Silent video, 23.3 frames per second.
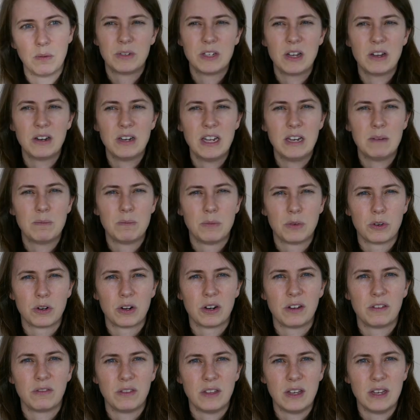we don't need
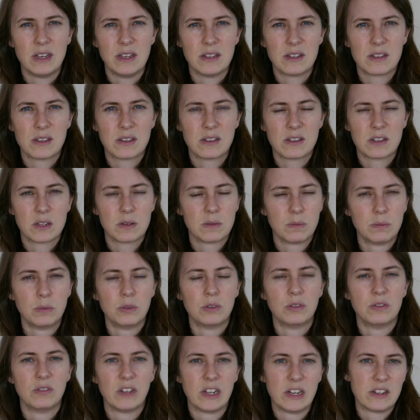more of these
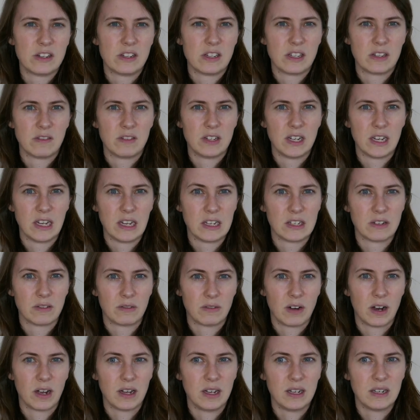small versions of Ticket to
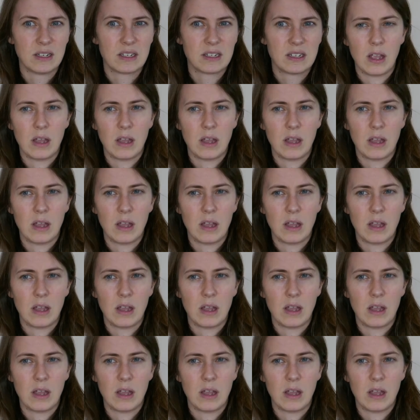Ride.